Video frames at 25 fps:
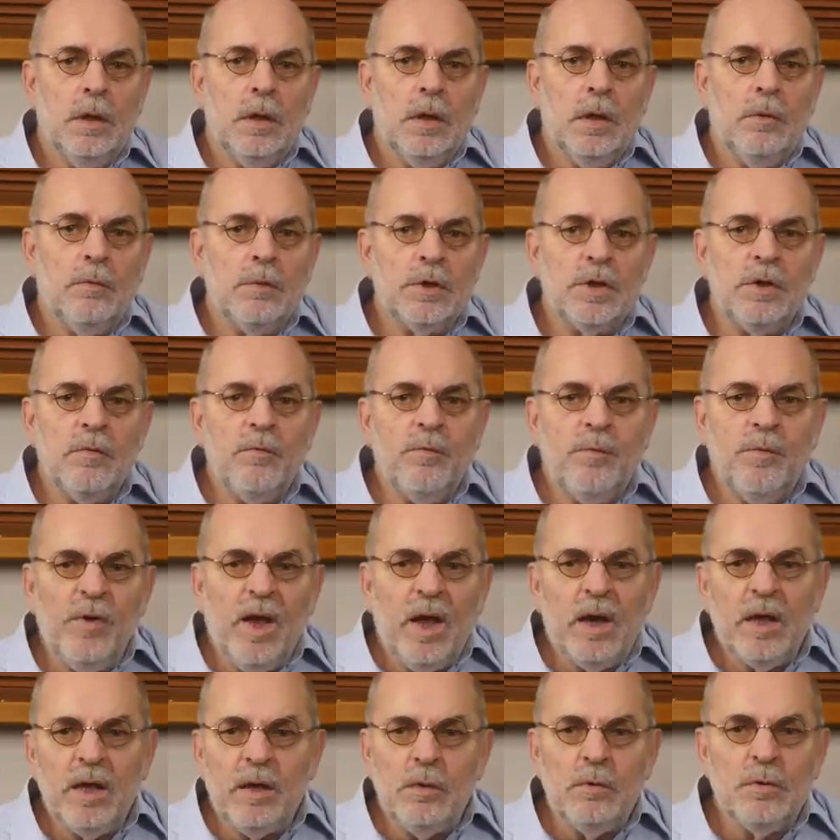There was a
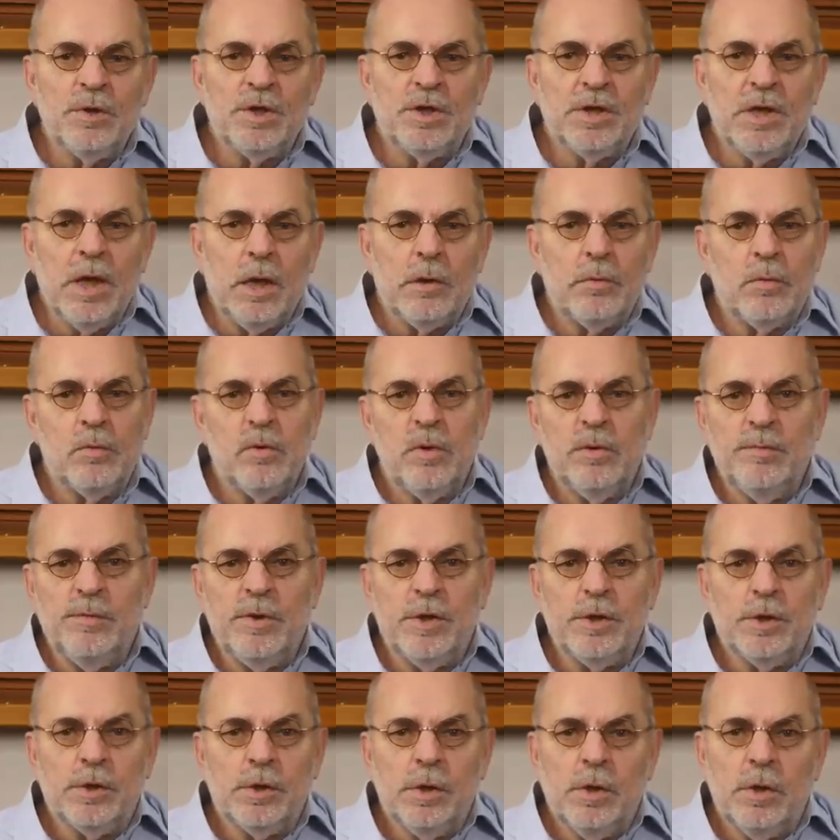fairly good stereo
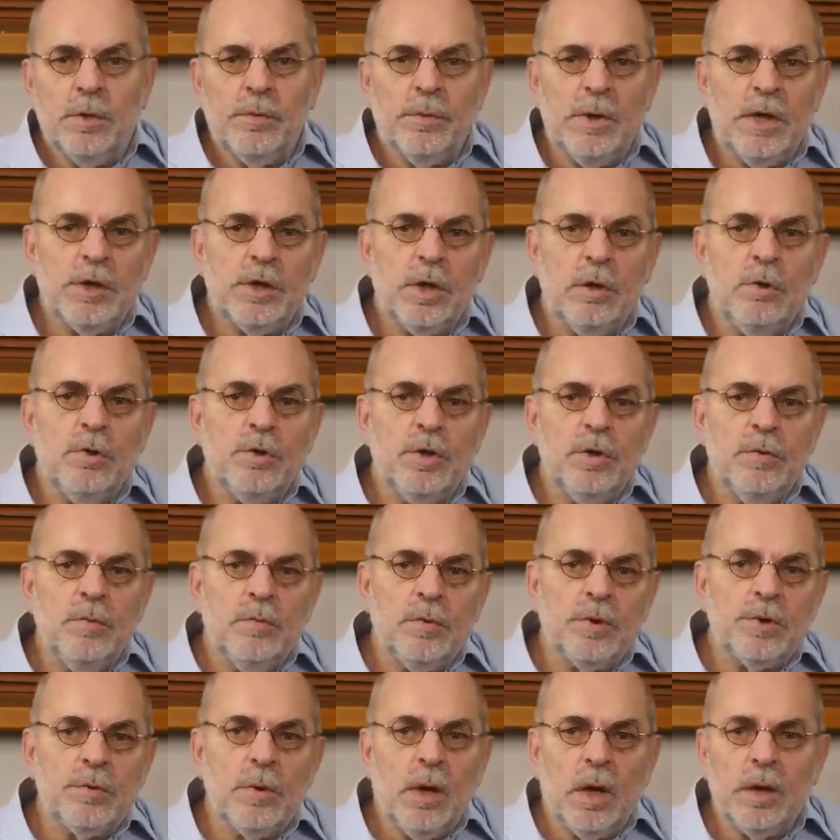image, resolution
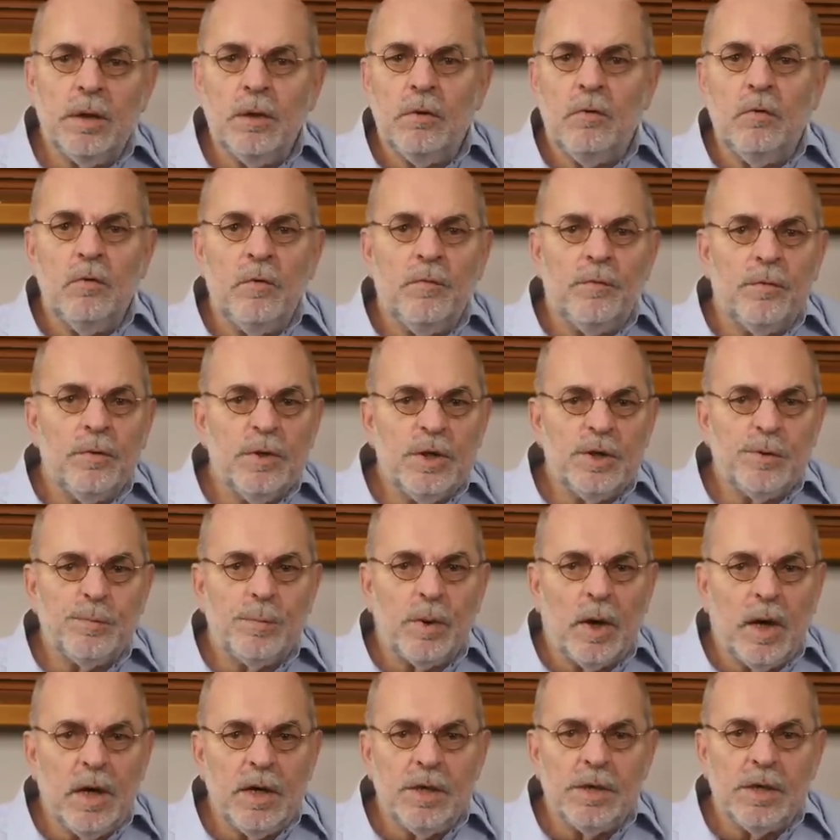was rather good for its
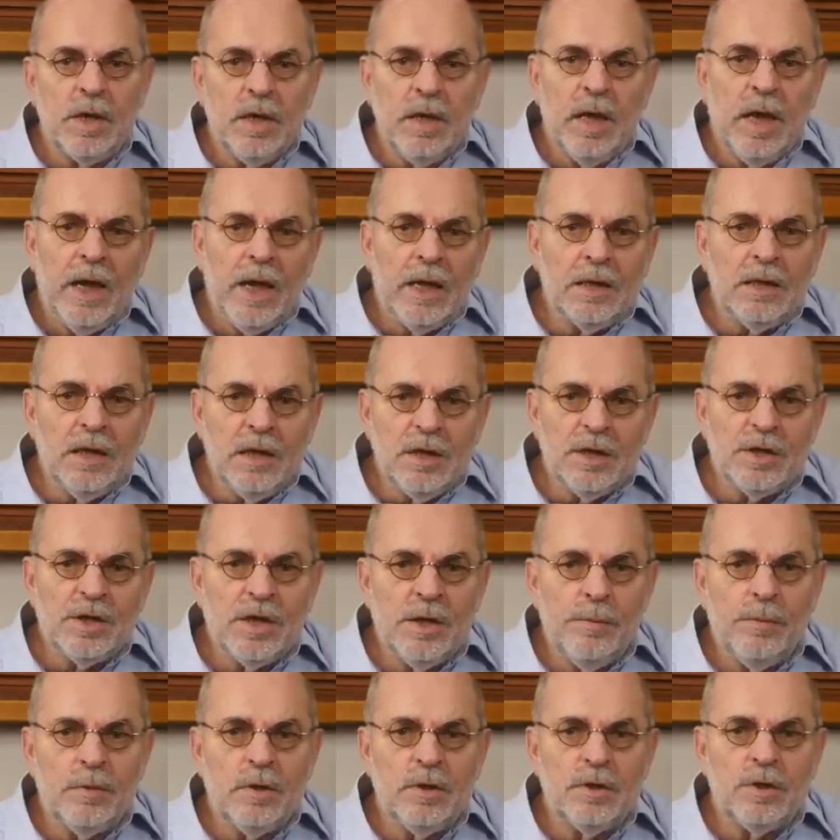price and
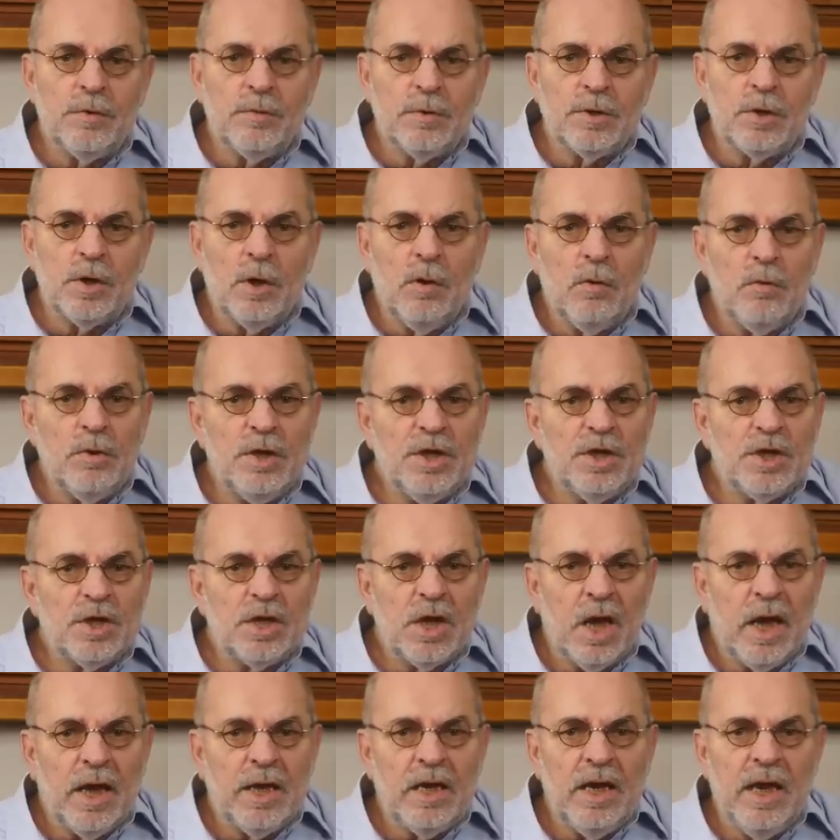sibilance was only
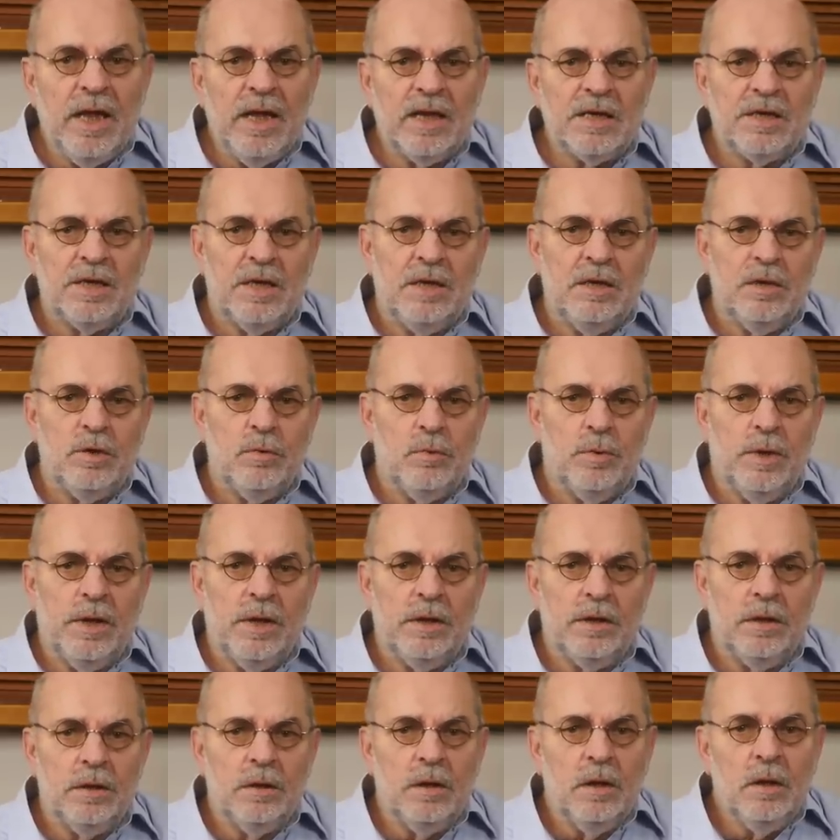slightly
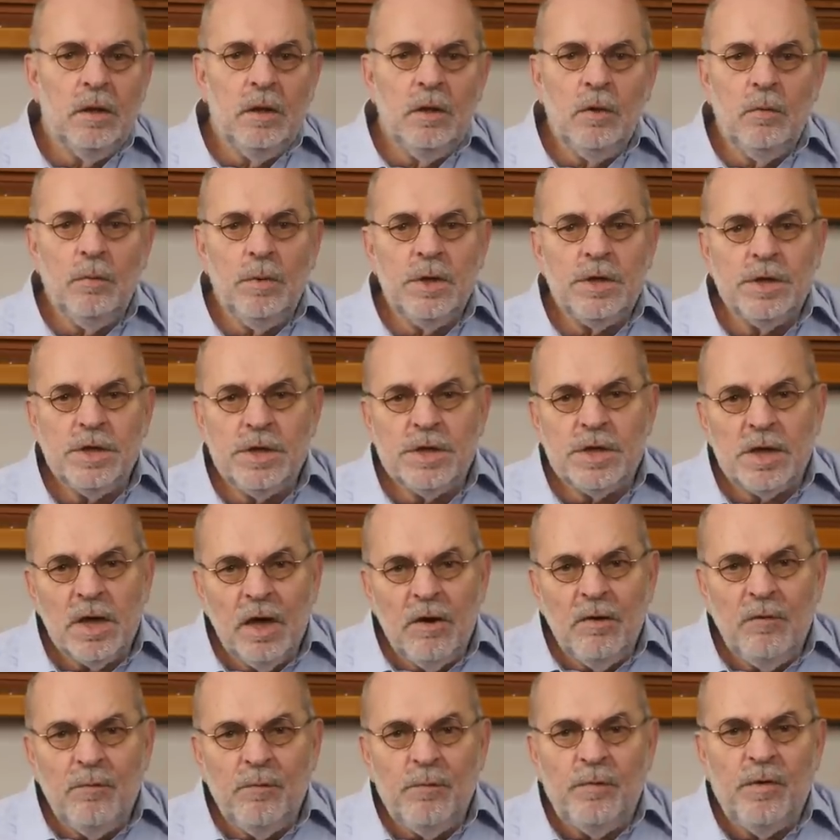accentuated, which is
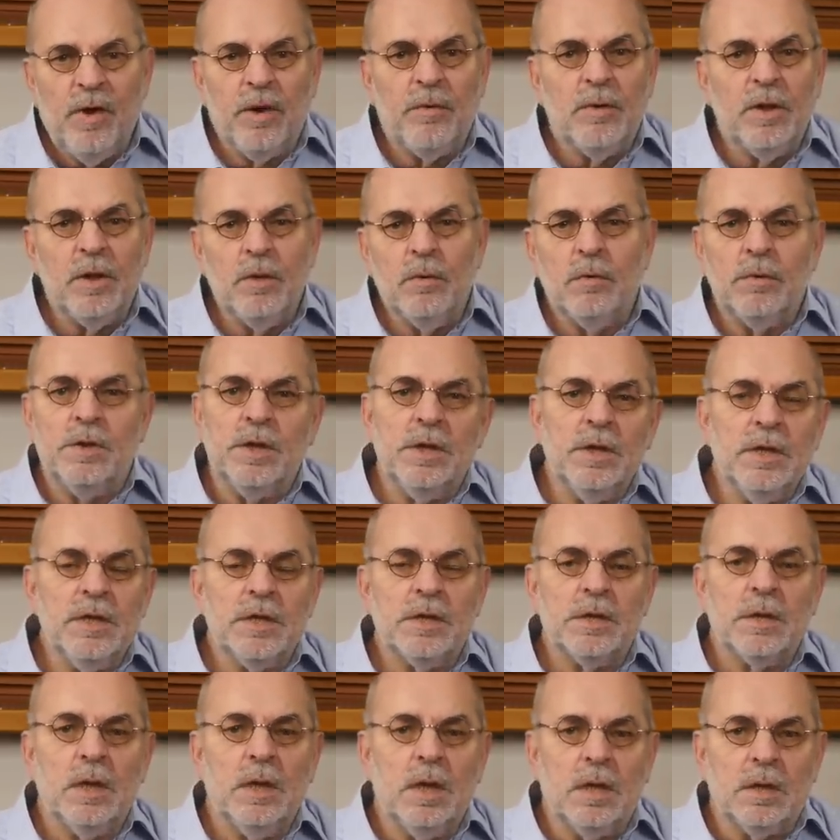very good in
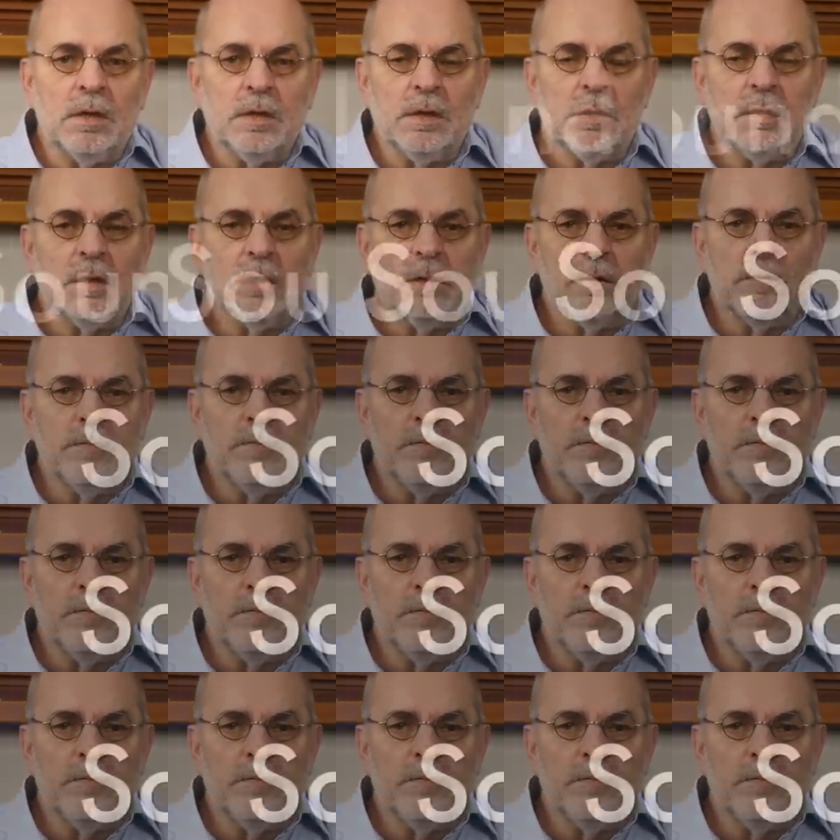this class.